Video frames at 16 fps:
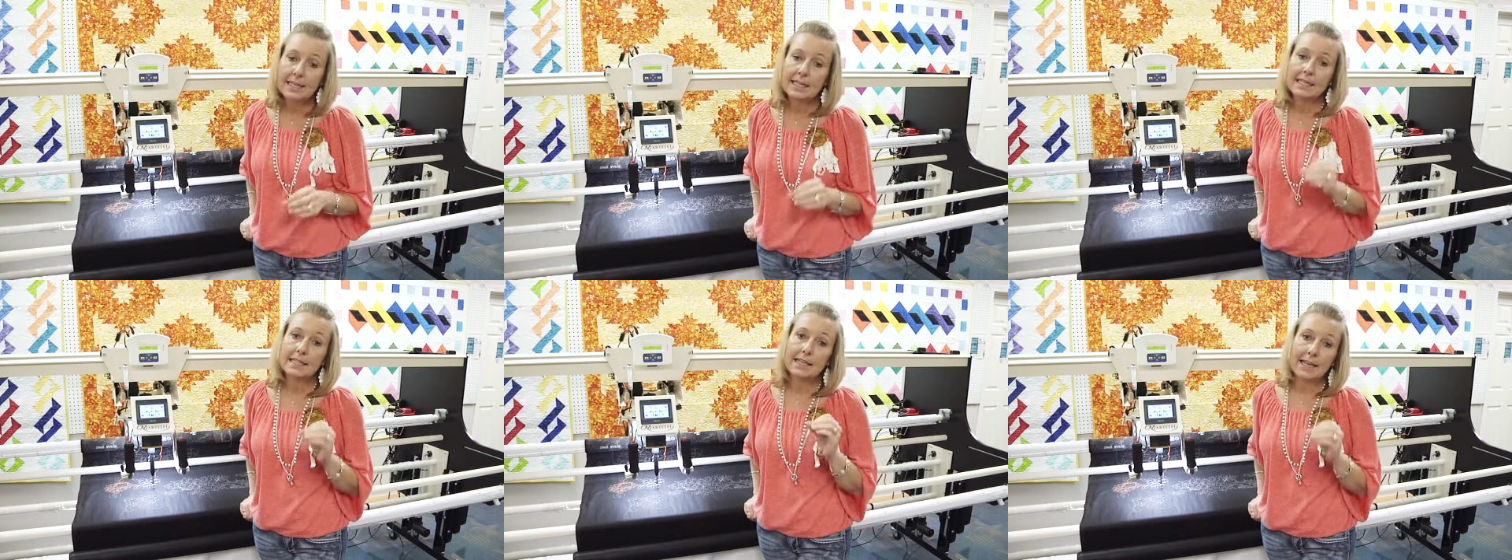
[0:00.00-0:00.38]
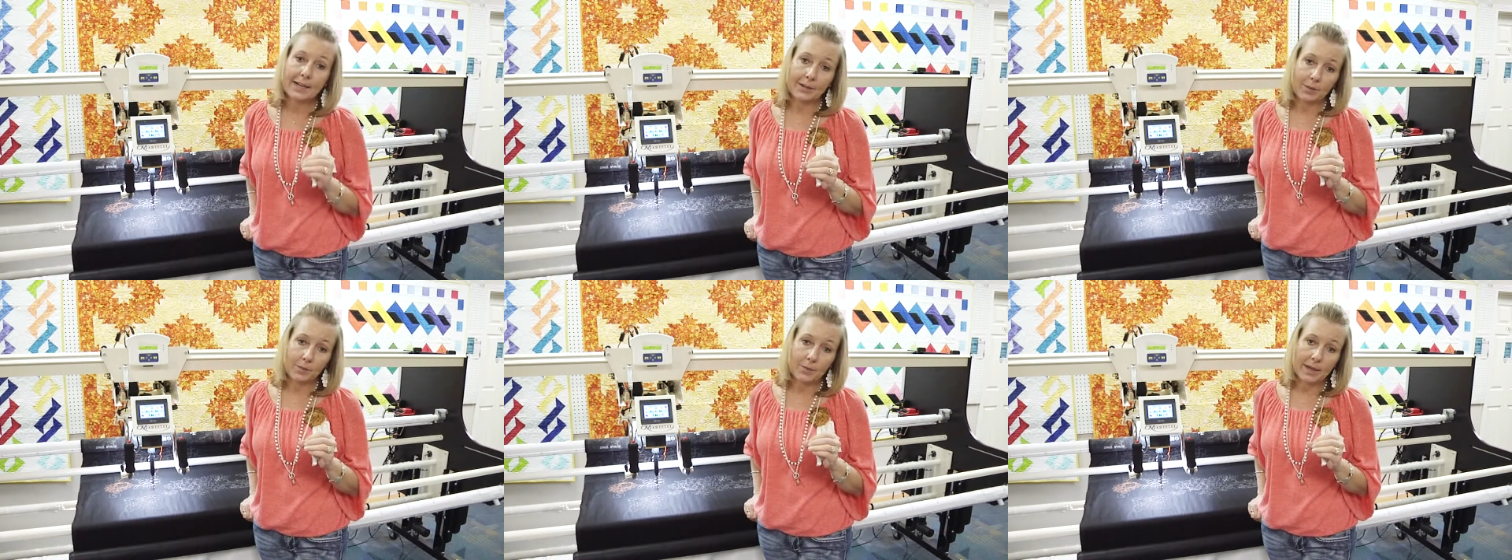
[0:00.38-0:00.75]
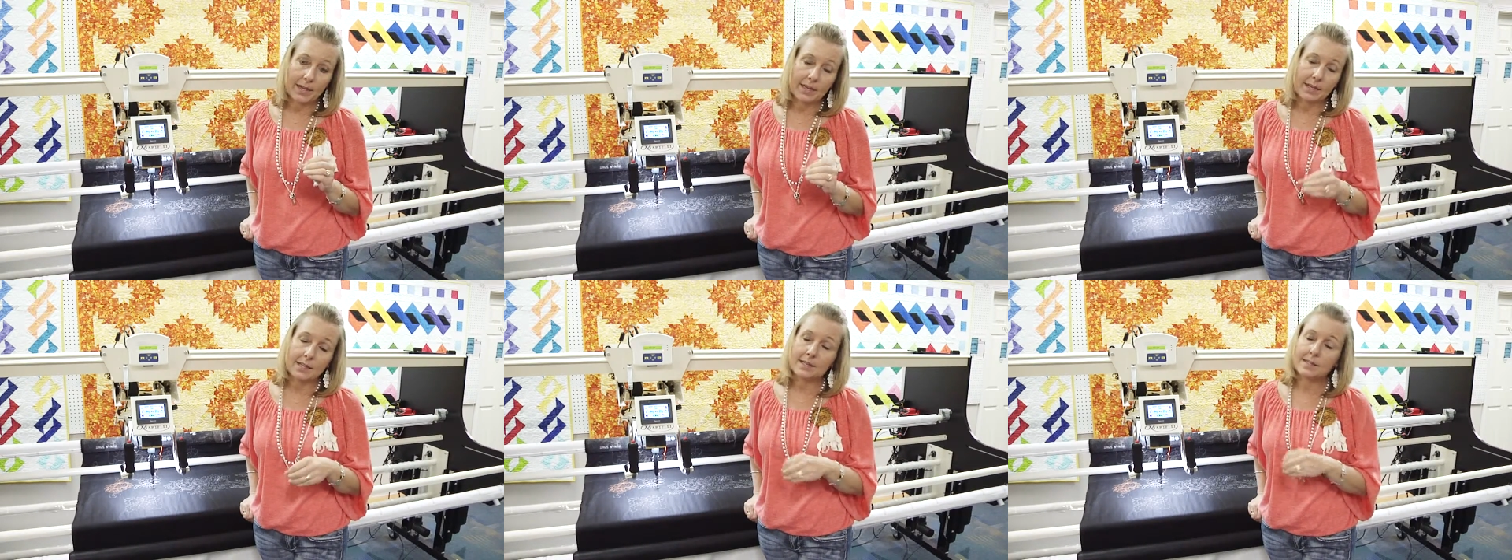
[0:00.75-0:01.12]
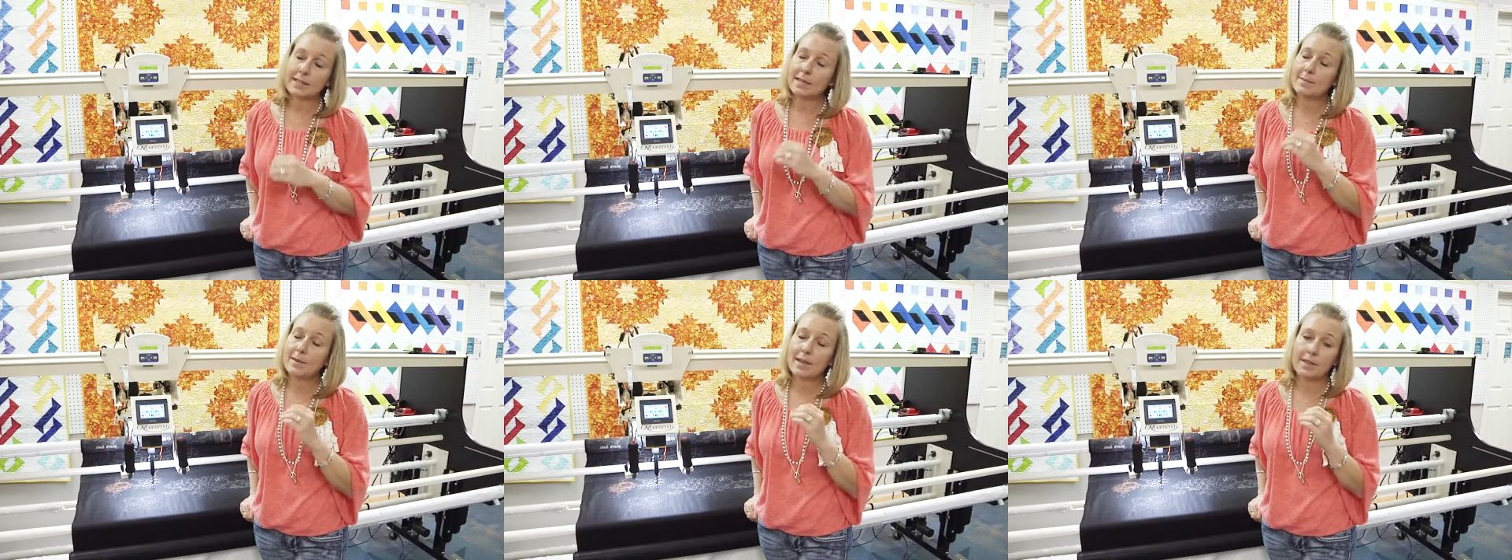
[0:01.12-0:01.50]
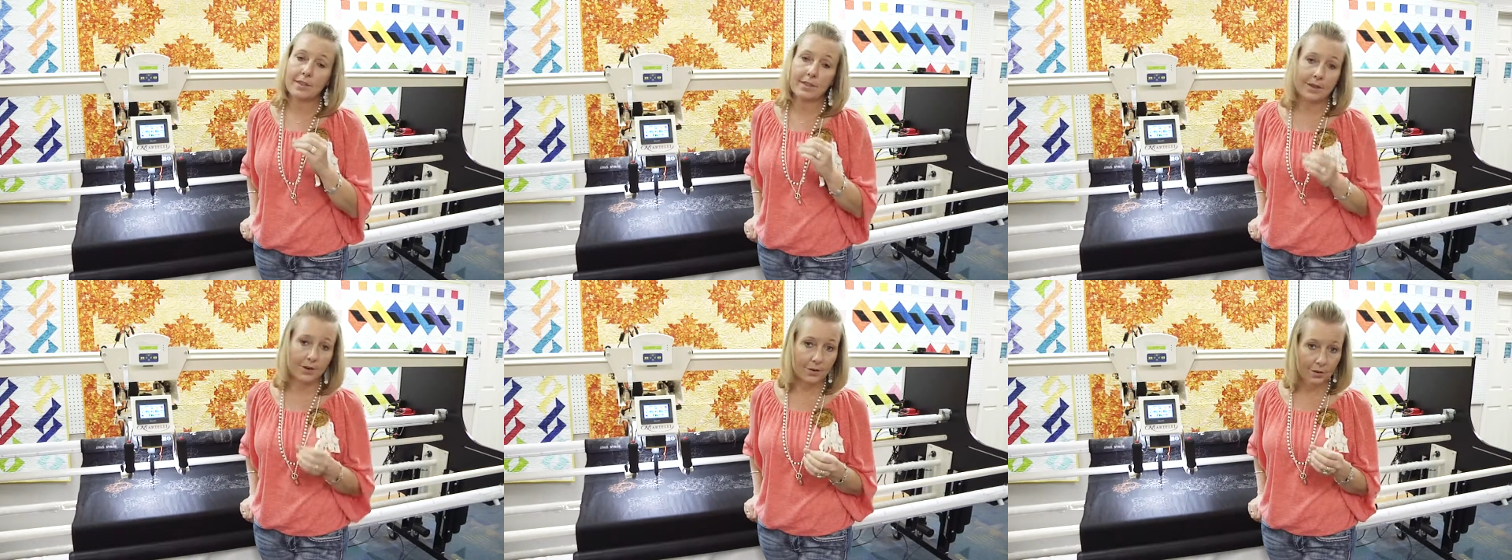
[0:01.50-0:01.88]
Lighter weight is going to be a
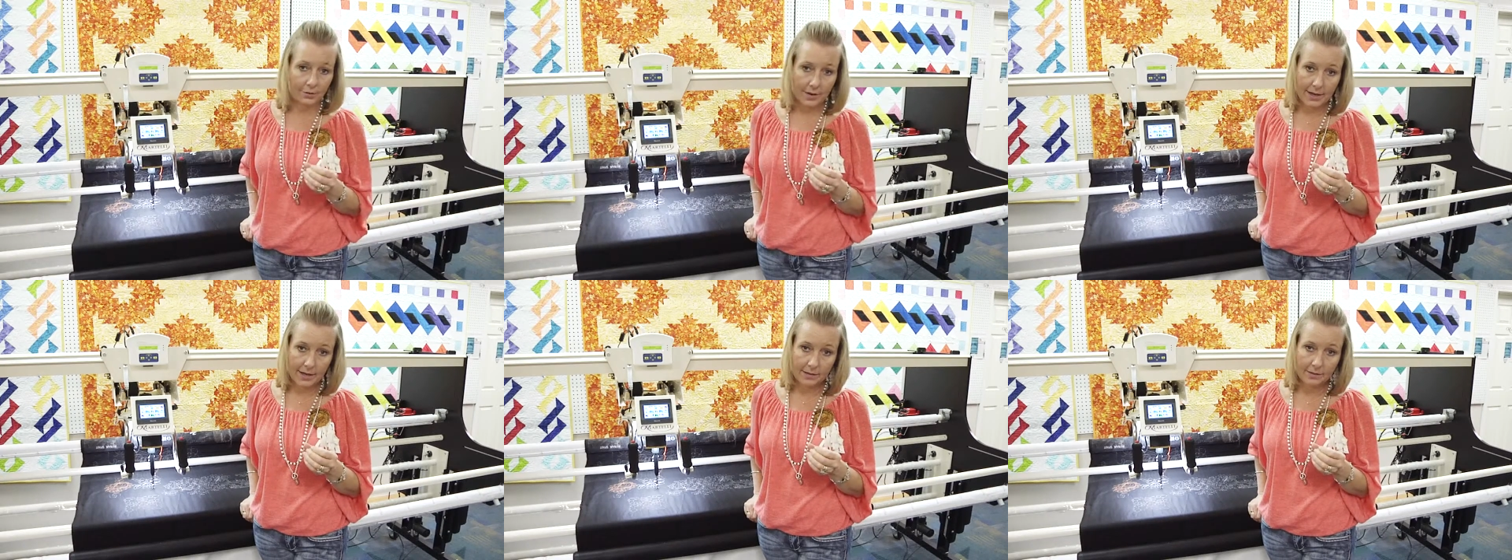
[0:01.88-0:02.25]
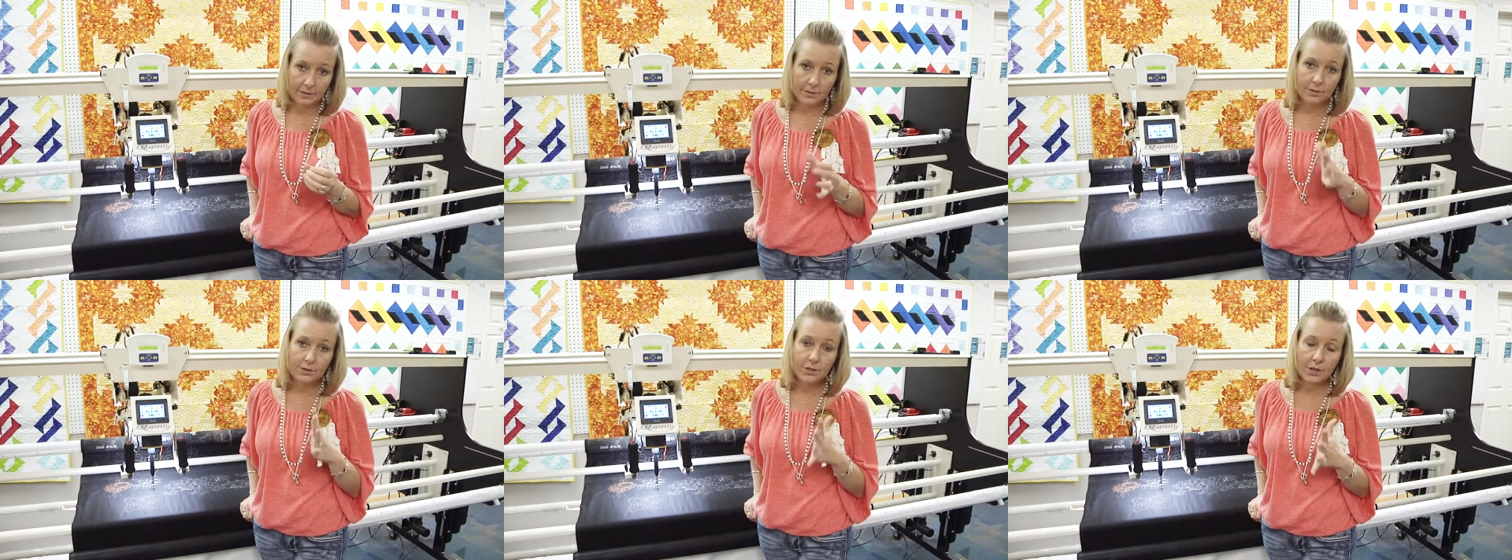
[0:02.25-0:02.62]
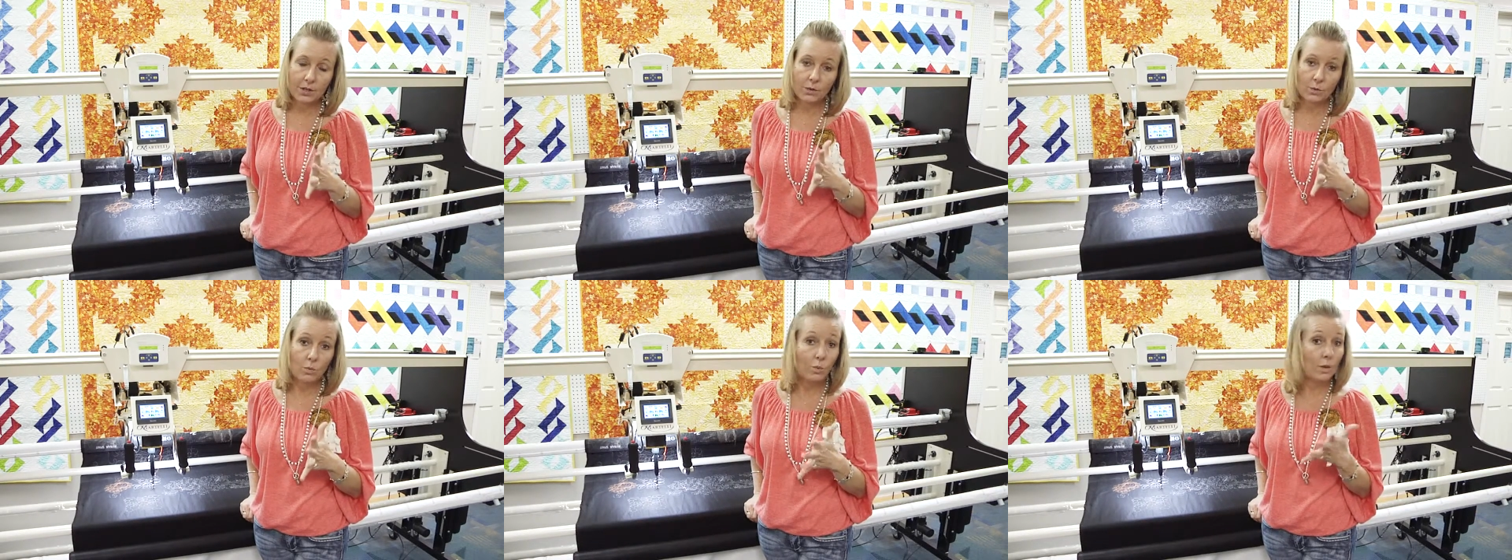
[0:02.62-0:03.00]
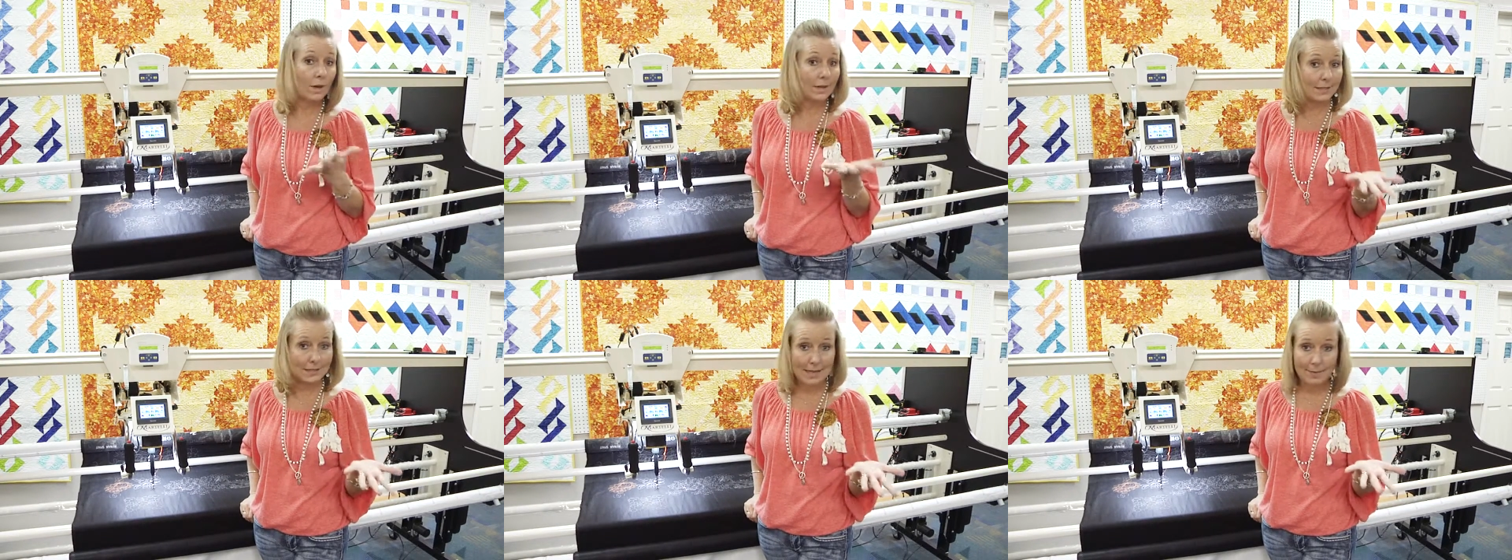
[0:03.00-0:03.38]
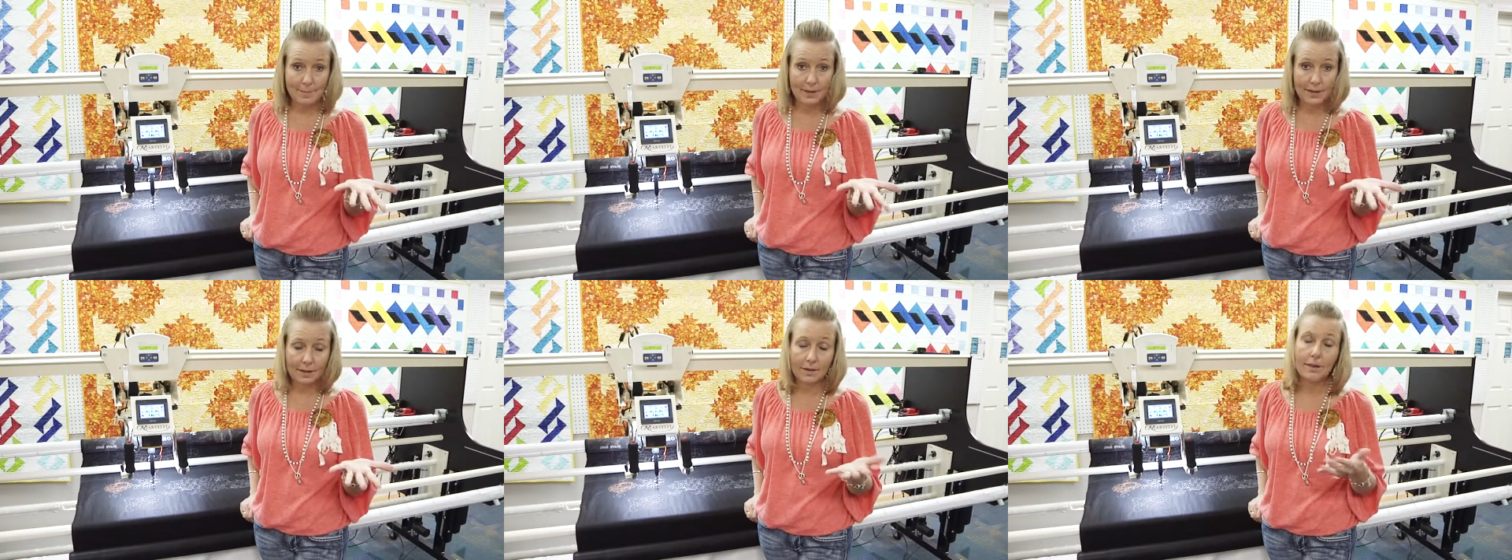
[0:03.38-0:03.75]
thinner thread. So what does that
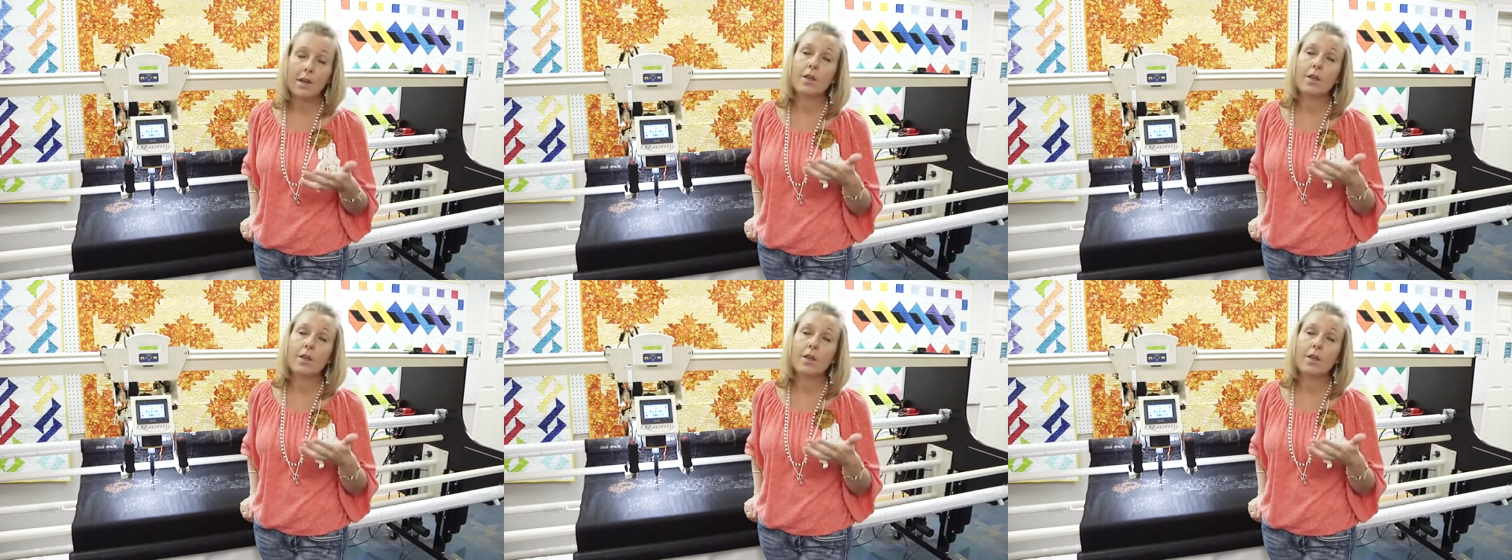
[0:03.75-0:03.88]
mean?